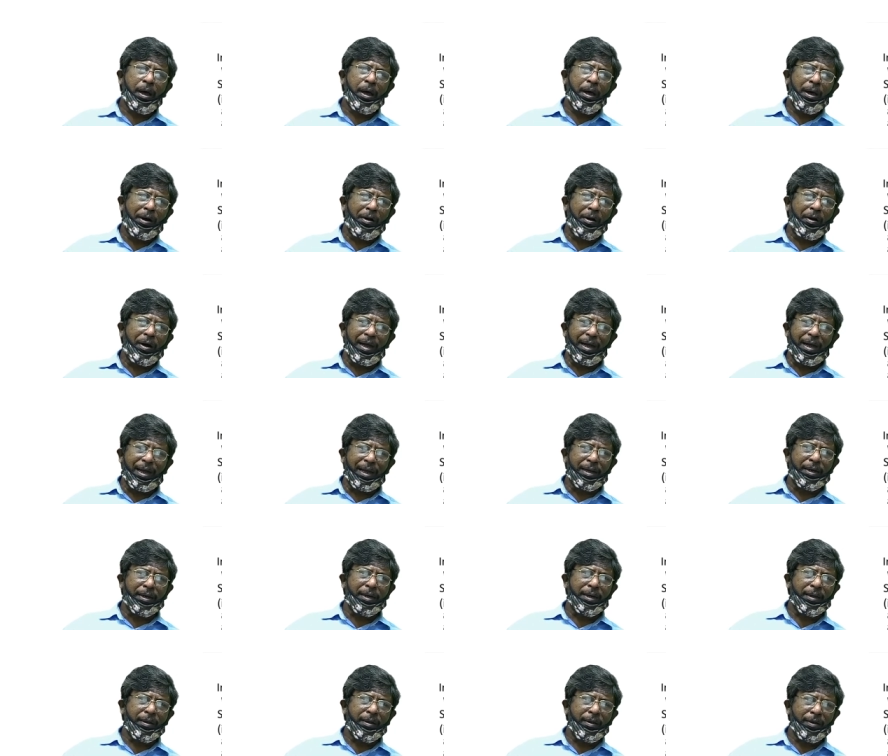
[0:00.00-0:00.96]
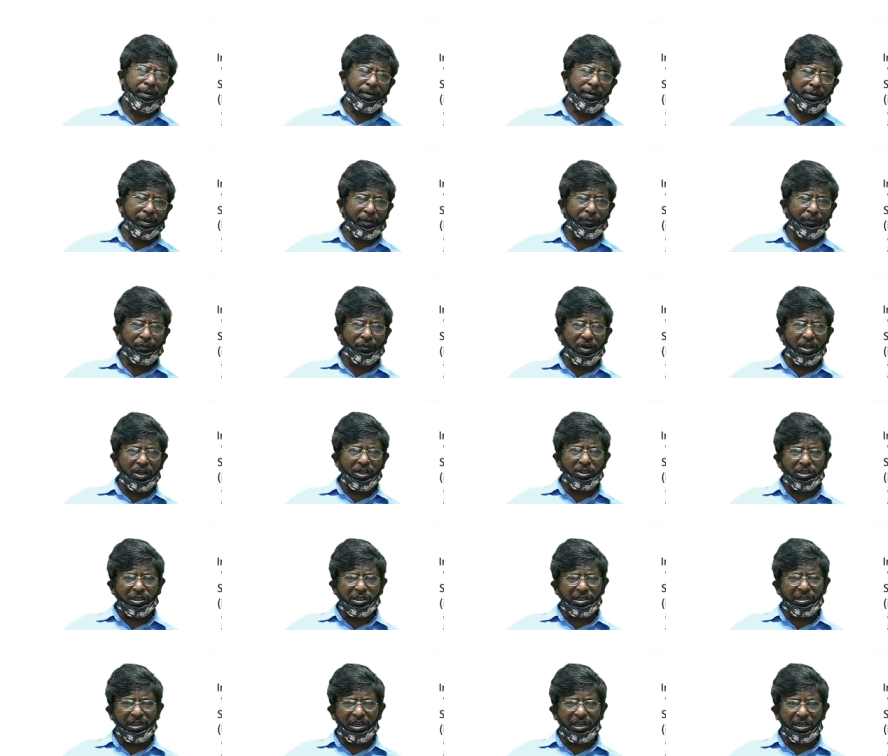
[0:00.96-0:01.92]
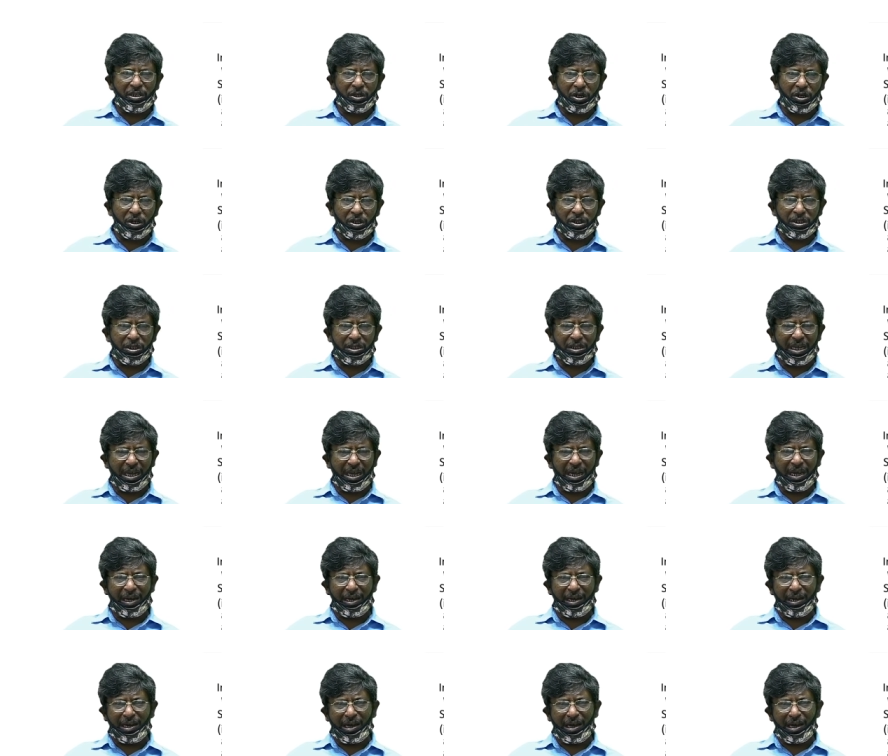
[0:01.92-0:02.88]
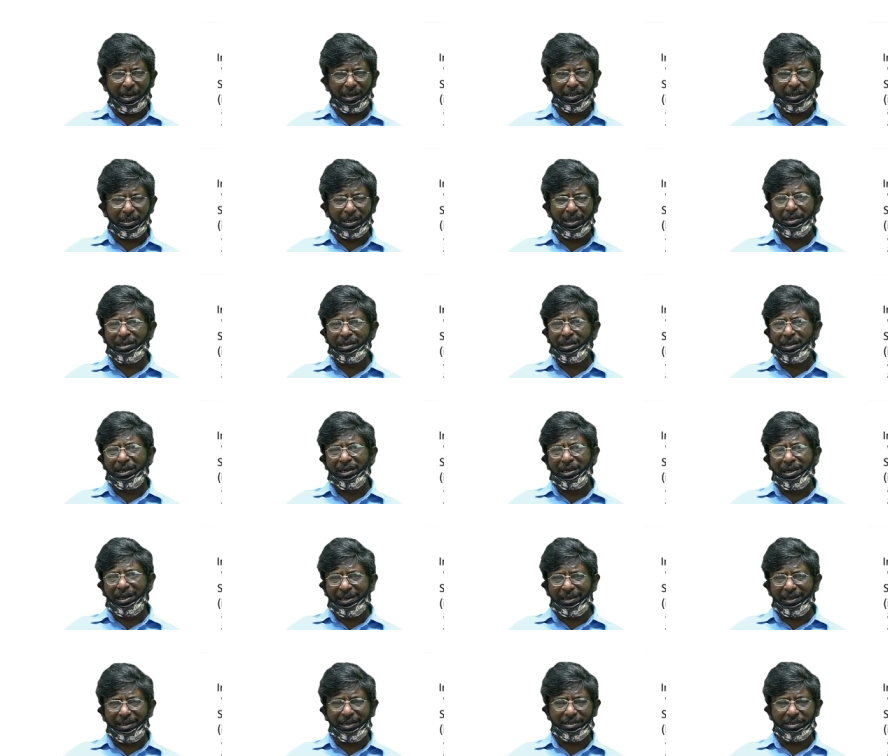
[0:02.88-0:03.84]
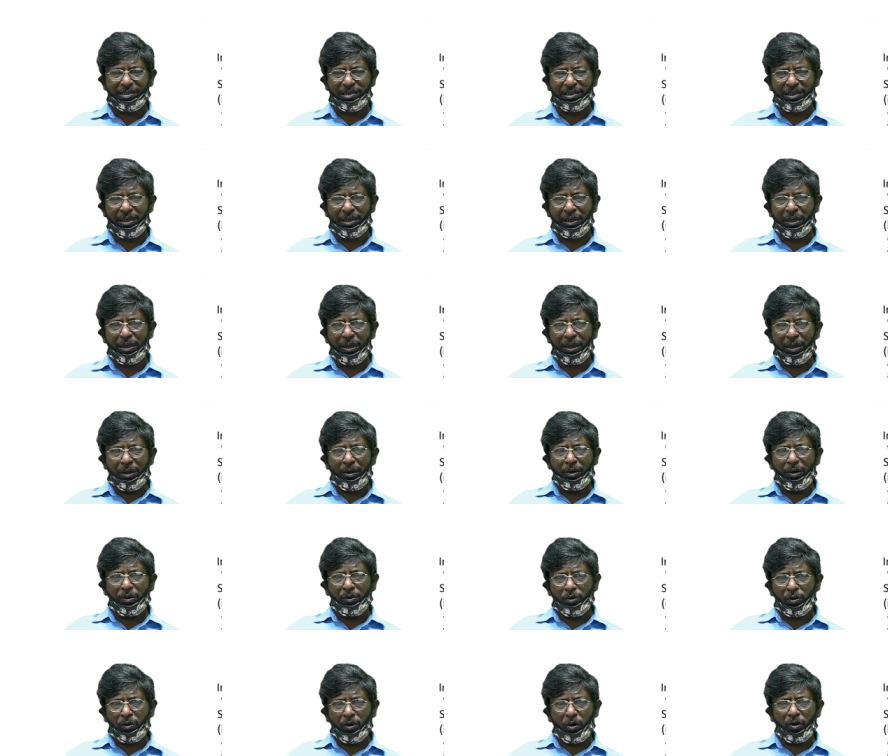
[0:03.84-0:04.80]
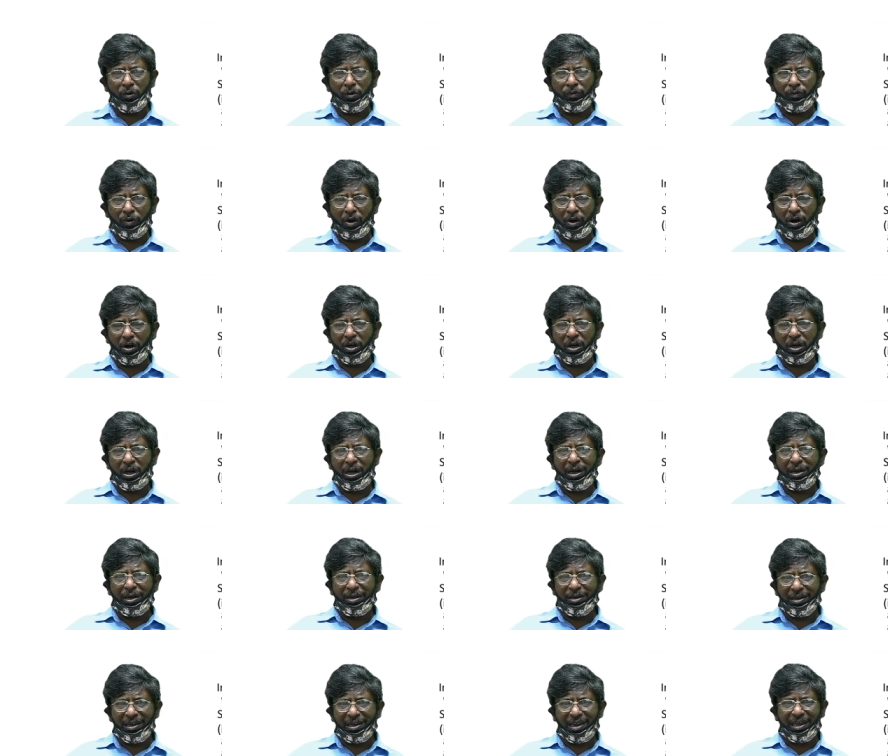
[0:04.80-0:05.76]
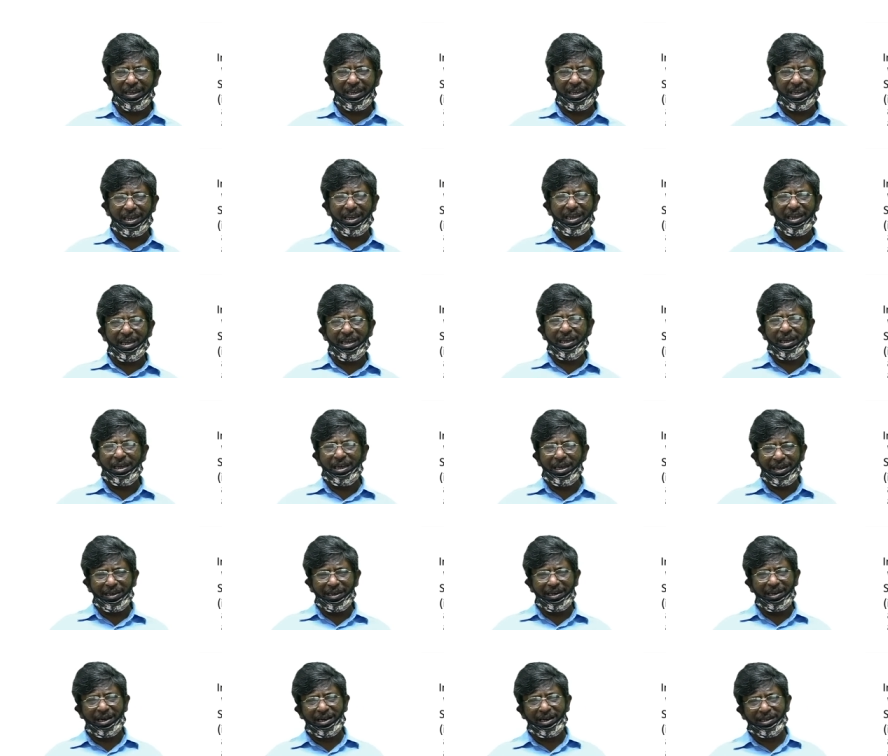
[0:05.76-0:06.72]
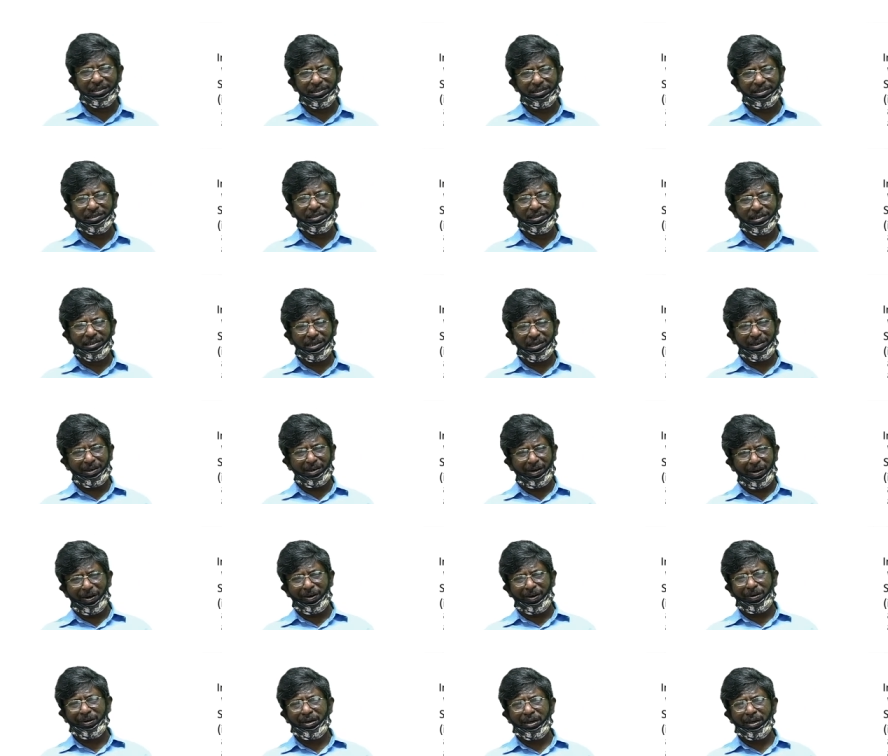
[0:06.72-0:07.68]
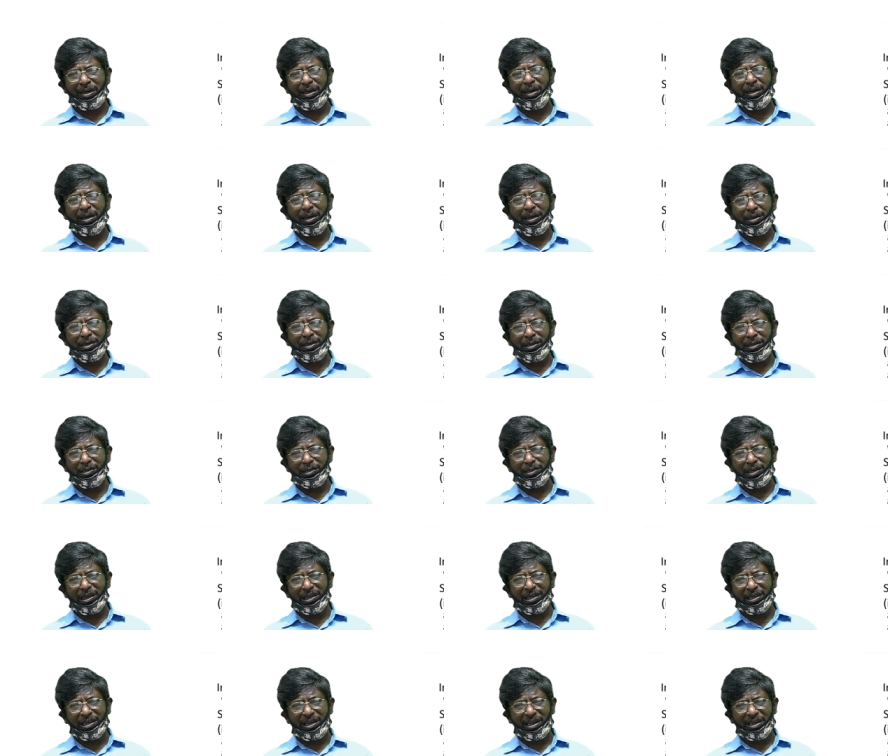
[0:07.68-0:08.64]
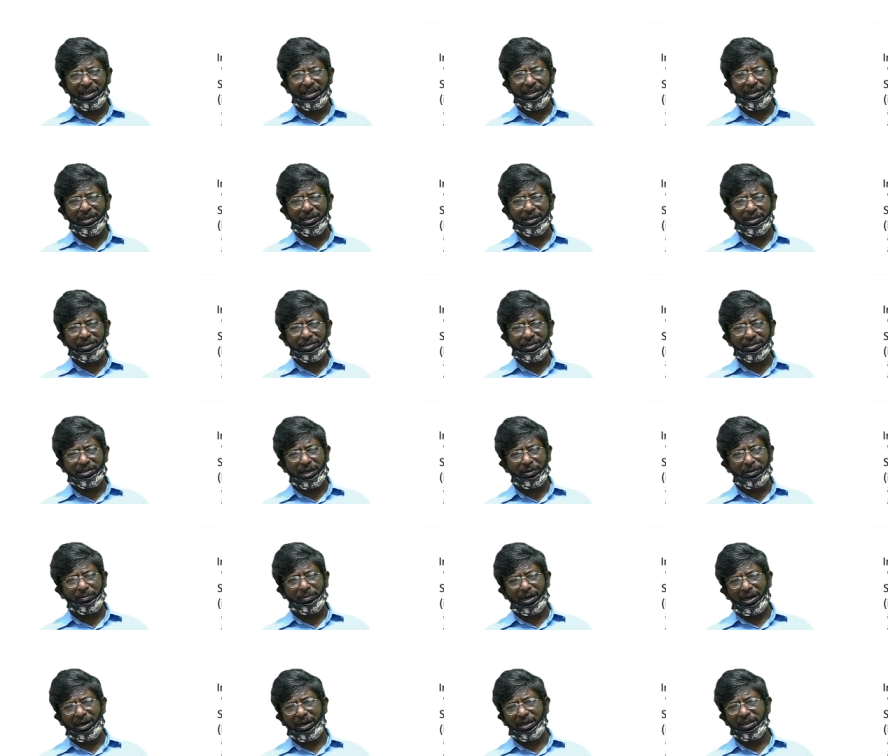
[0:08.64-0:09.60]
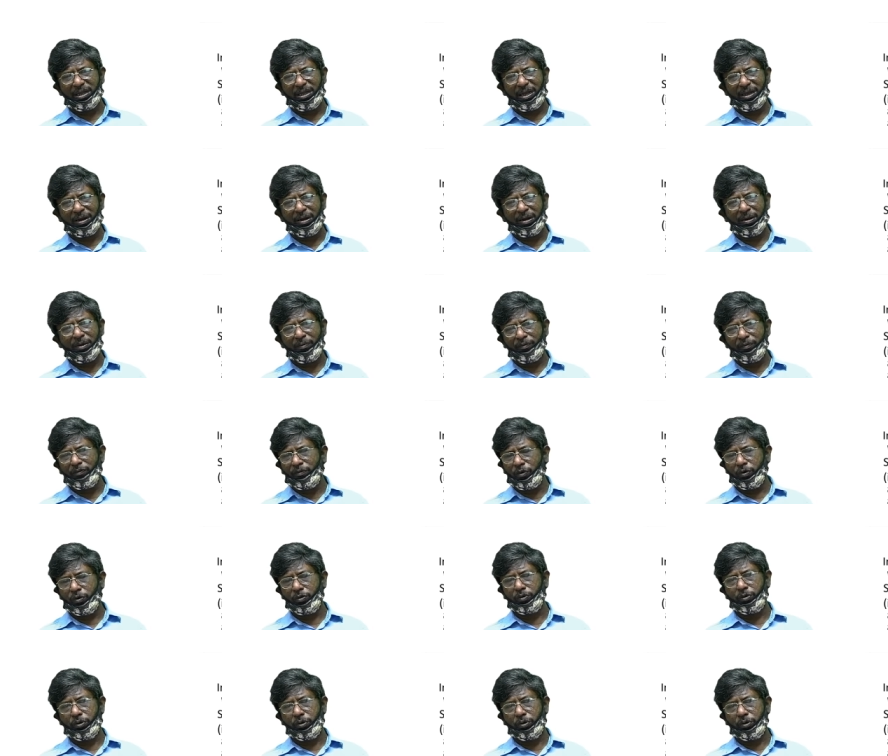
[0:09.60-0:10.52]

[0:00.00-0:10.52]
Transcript: where the French senators and other elites go for taking lunch or taking some other food.